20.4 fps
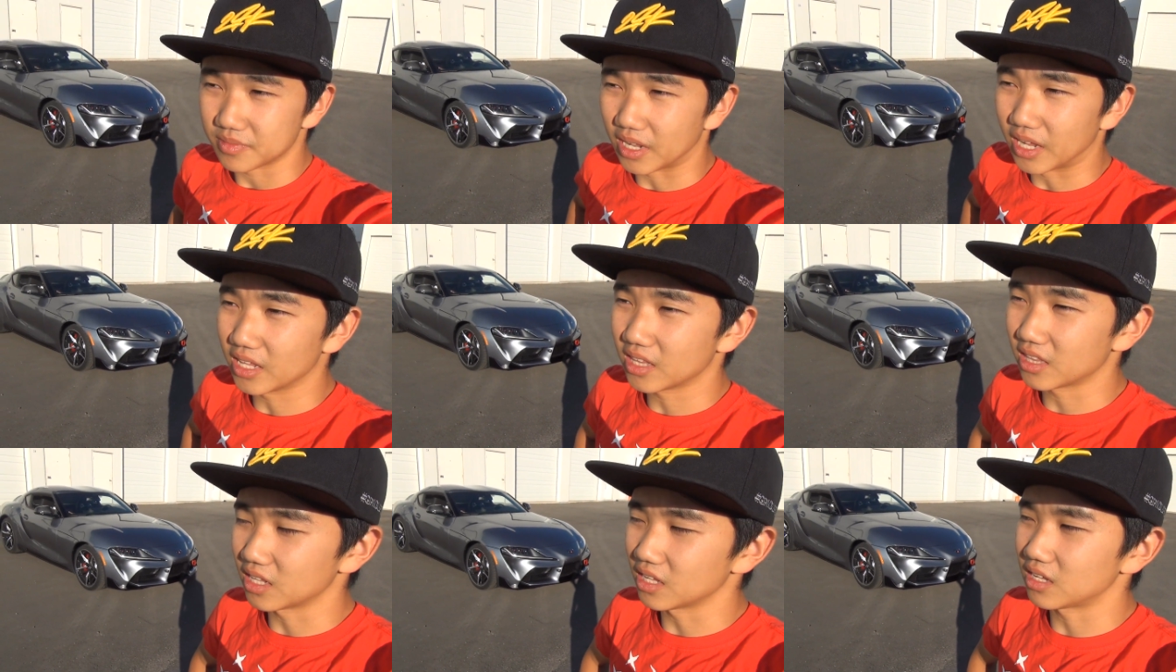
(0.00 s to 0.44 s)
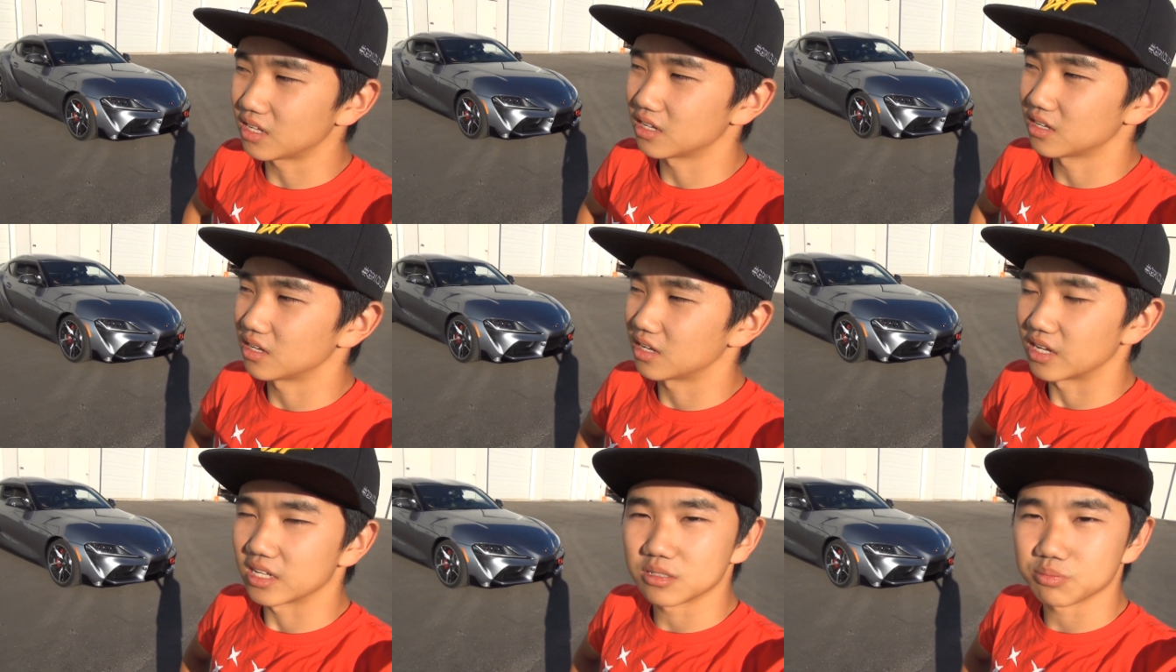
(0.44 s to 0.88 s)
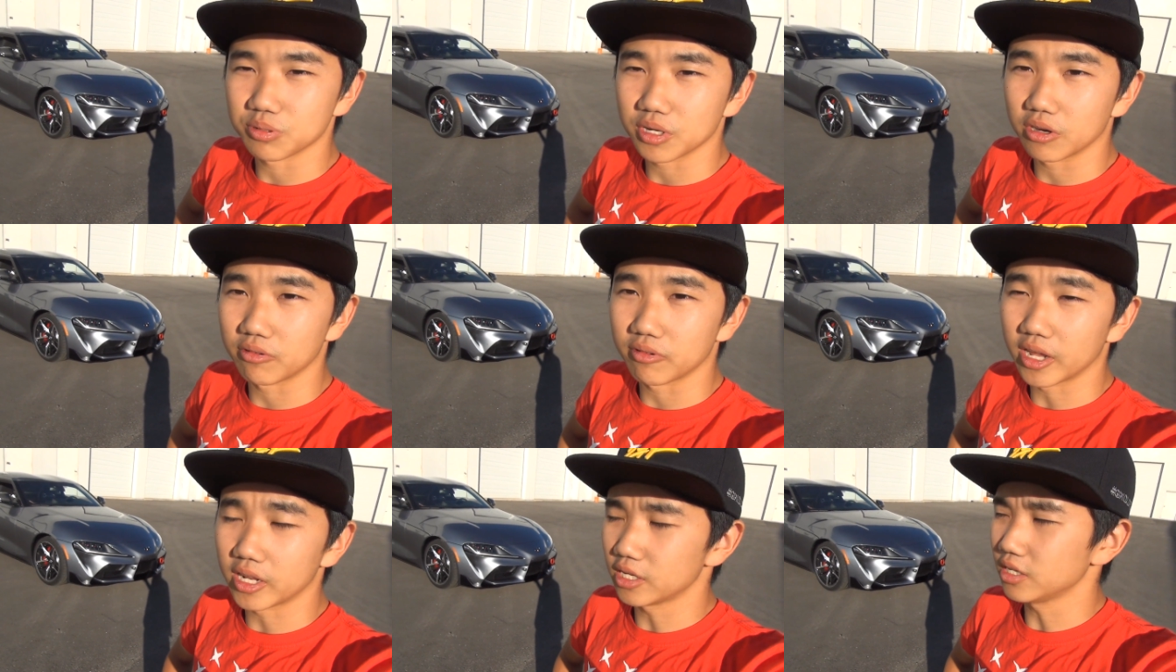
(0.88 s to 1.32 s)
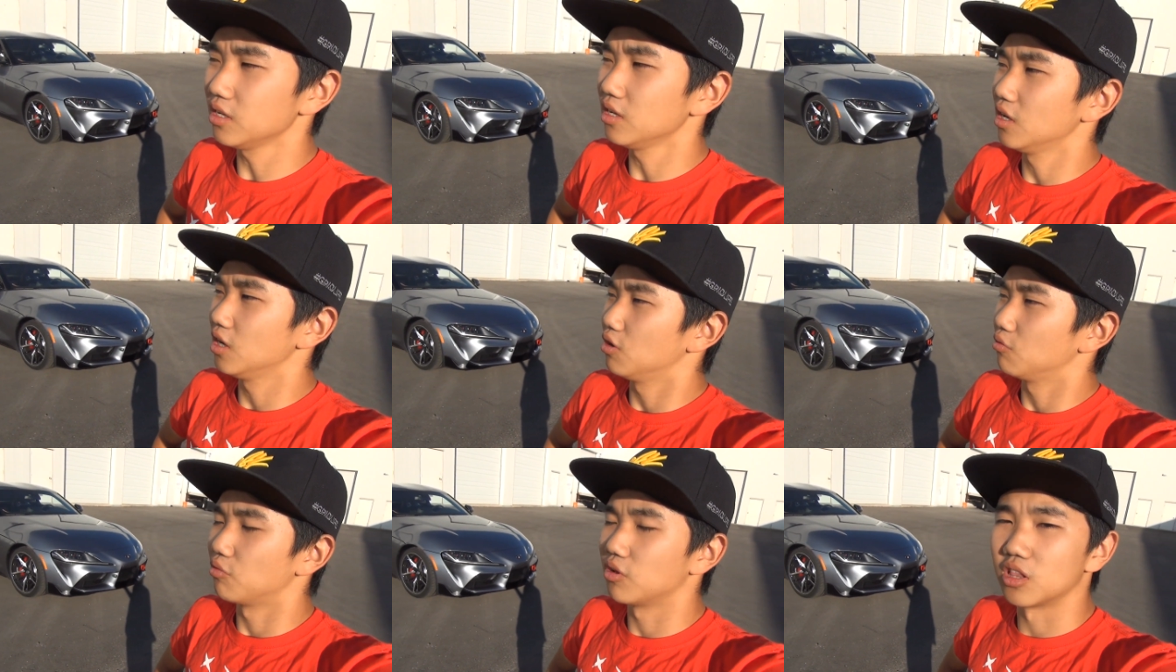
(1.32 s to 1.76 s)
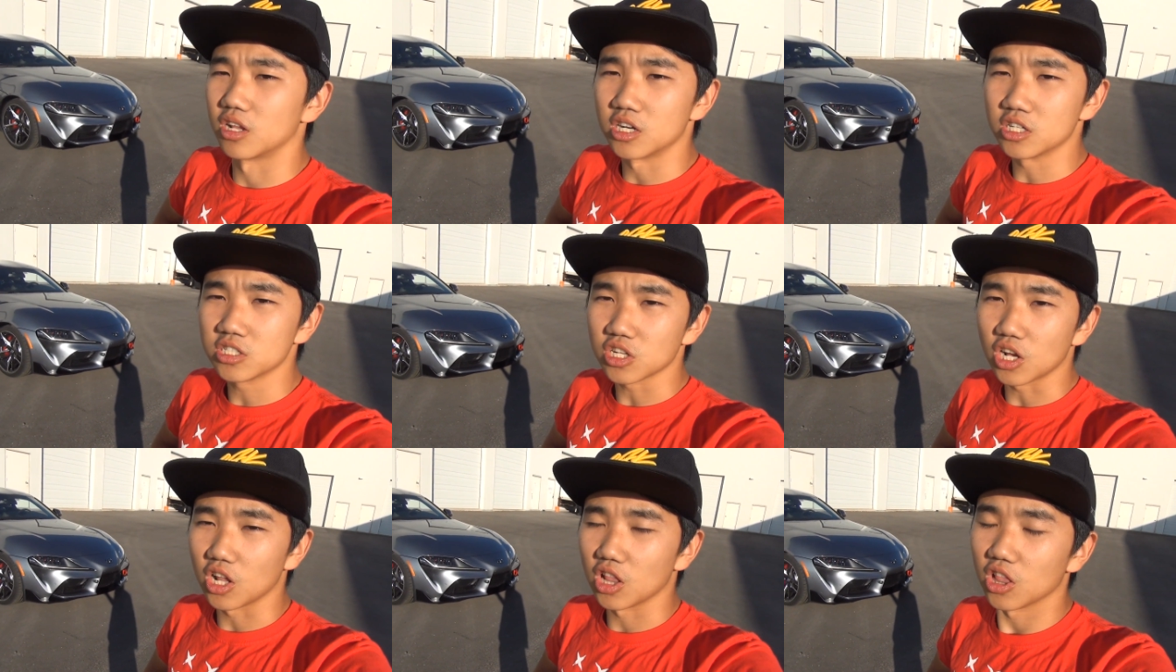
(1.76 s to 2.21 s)
I think it's pretty ready. We
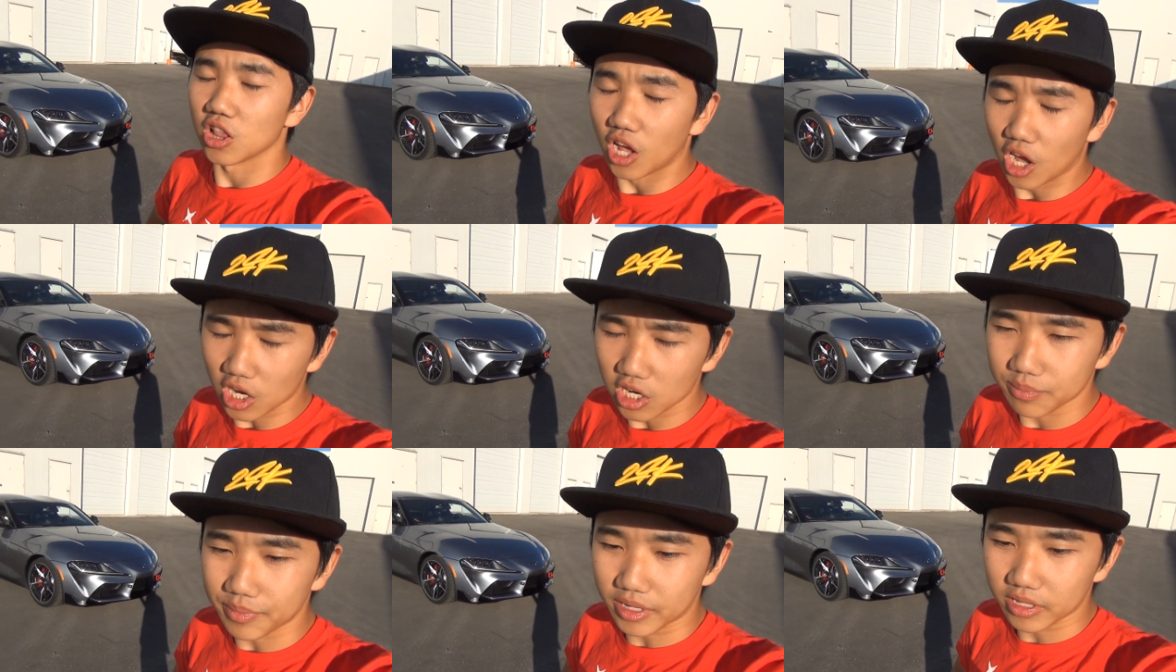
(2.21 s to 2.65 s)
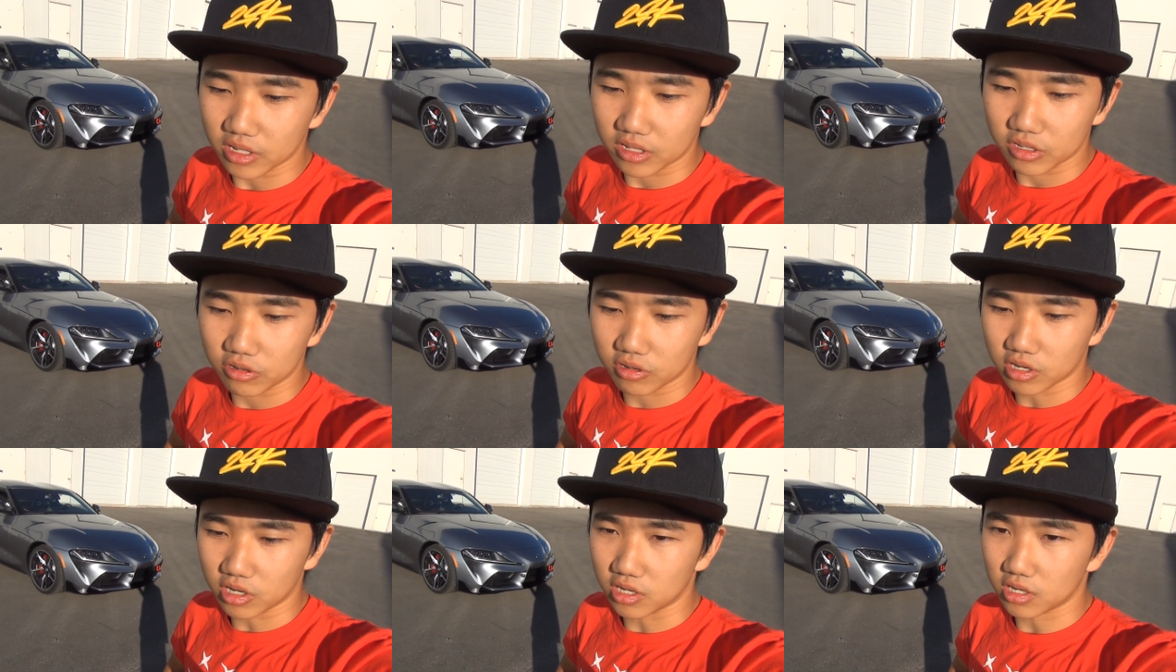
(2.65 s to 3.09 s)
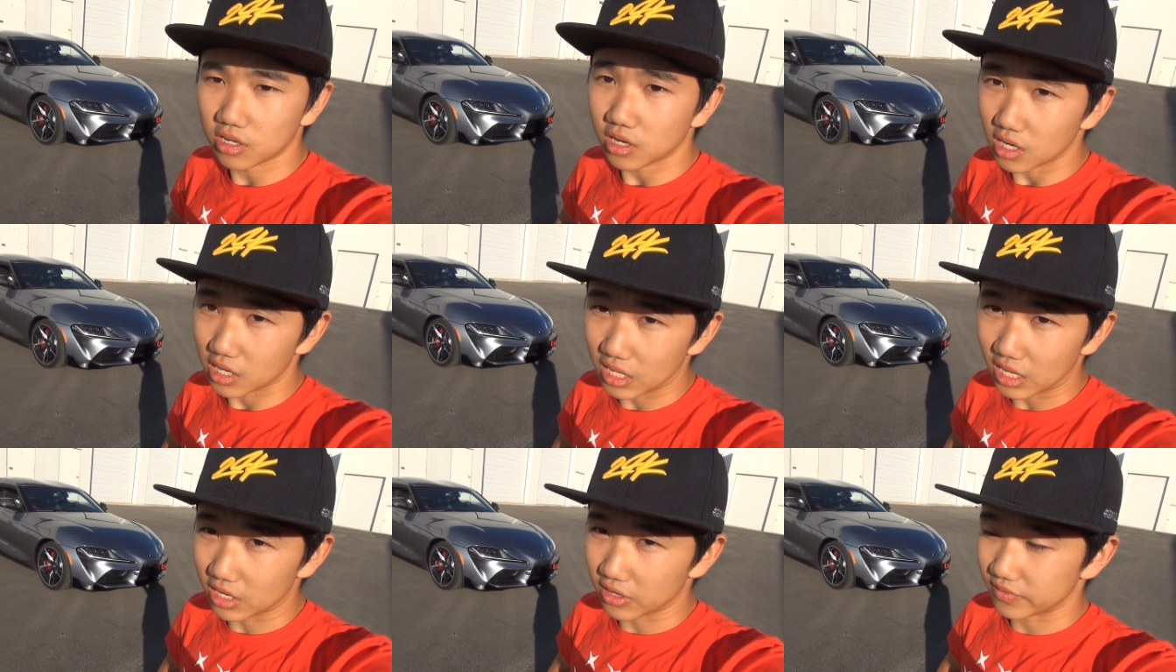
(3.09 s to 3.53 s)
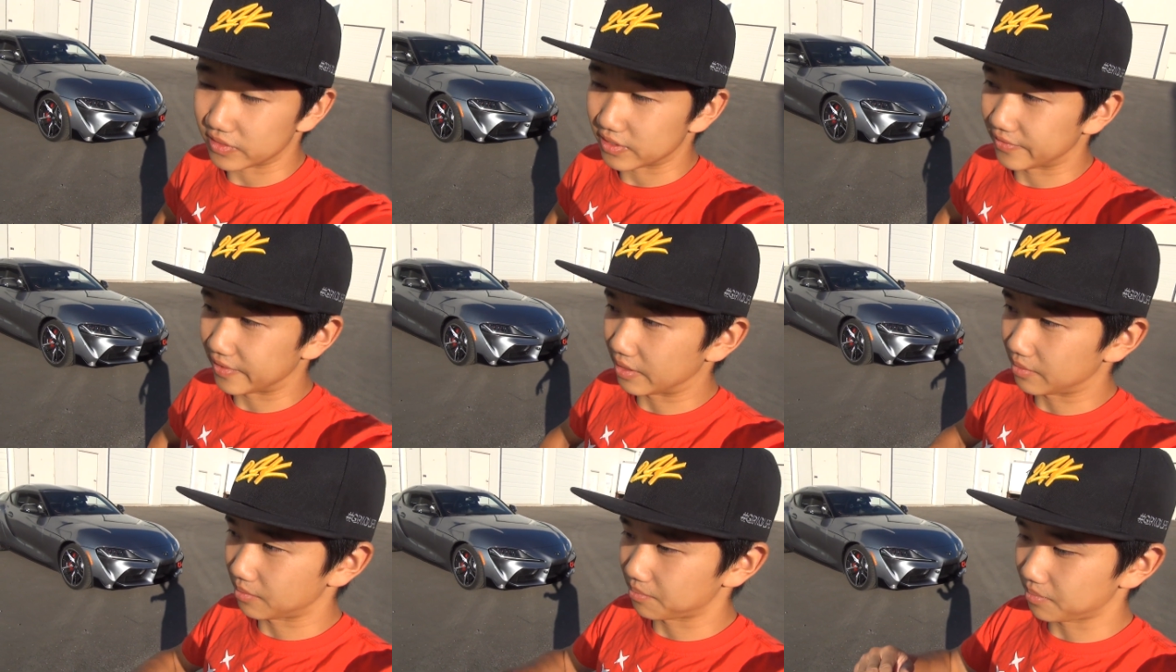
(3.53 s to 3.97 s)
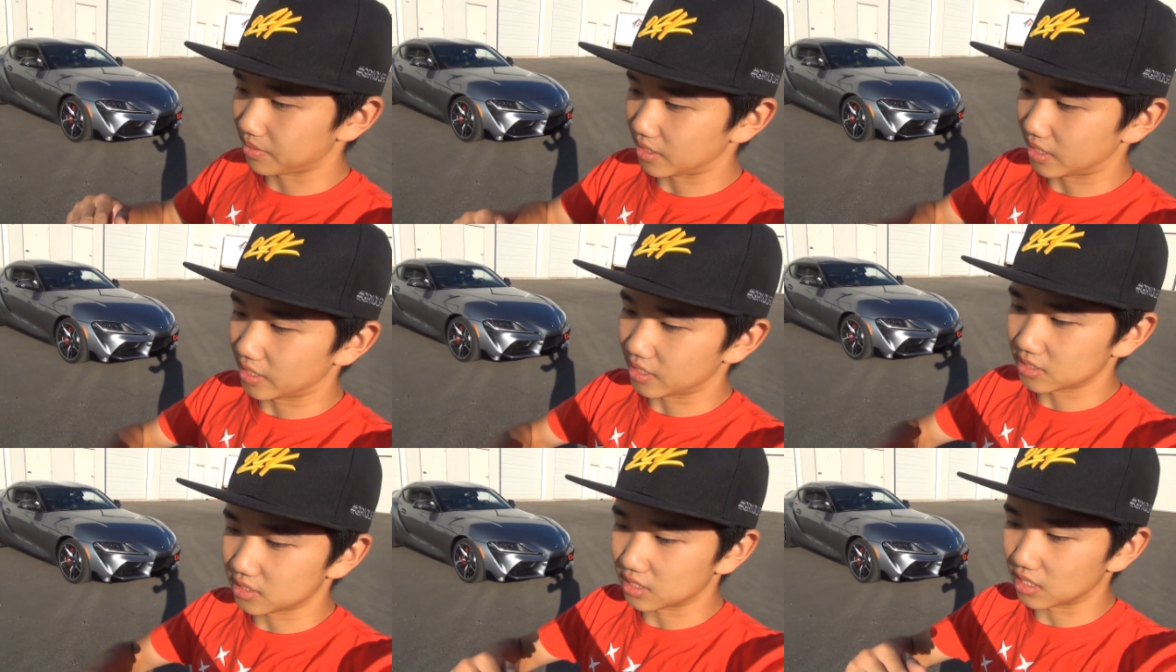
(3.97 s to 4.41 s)
learned a lot about the new car, a lot of development
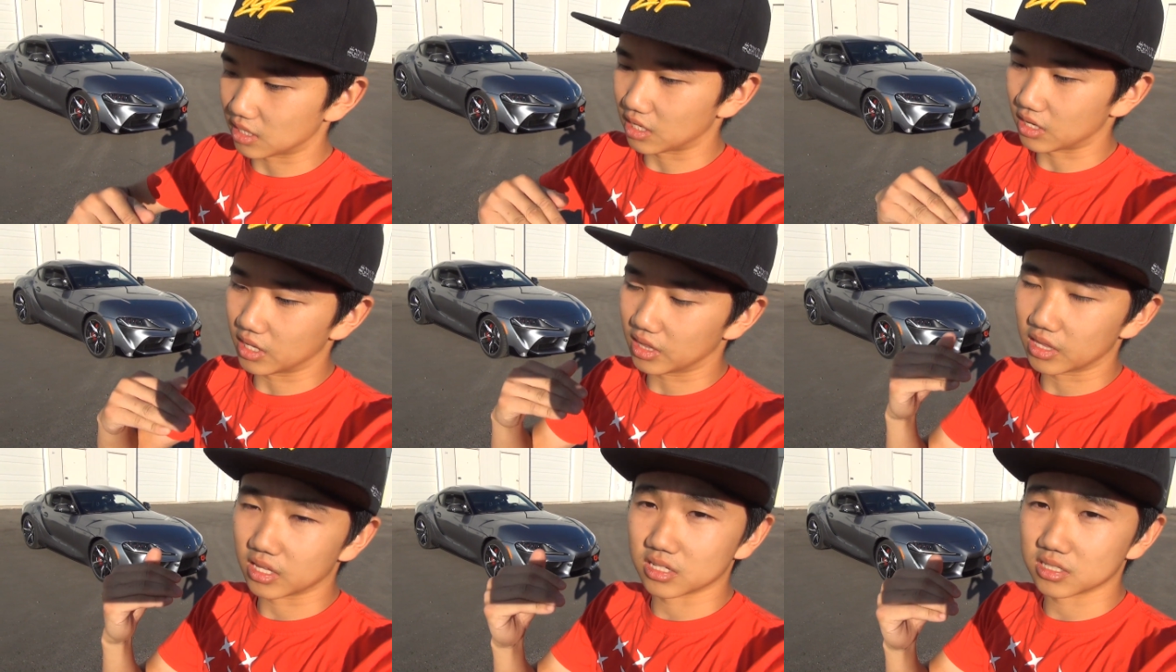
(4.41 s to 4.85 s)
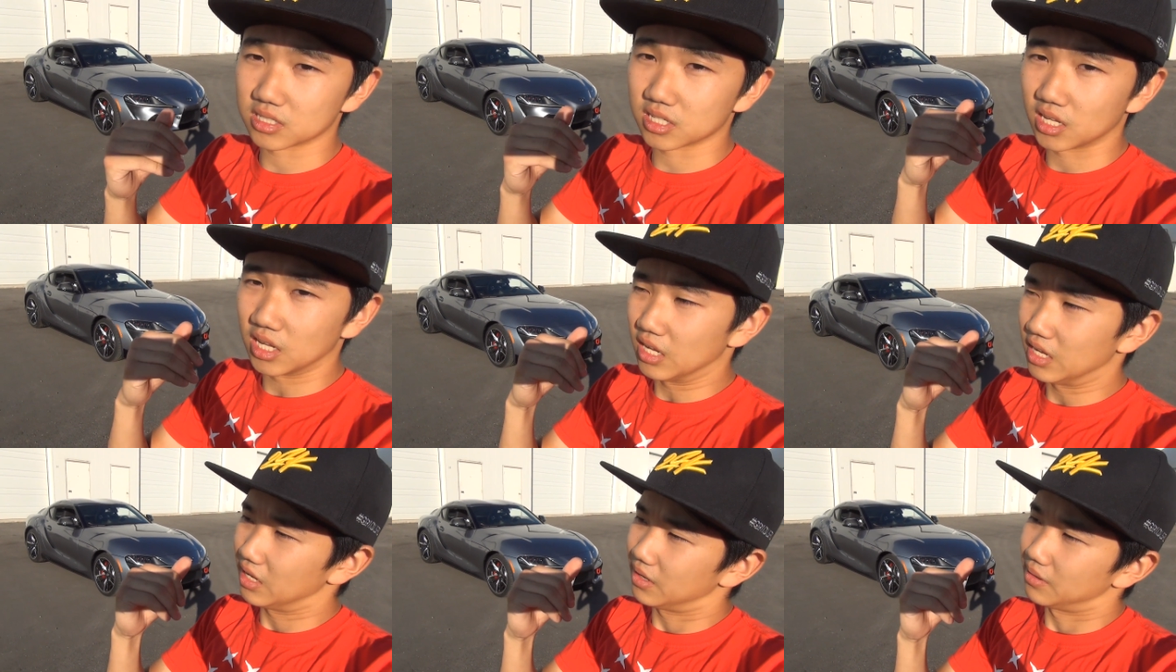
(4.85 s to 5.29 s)
plans, a lot of things that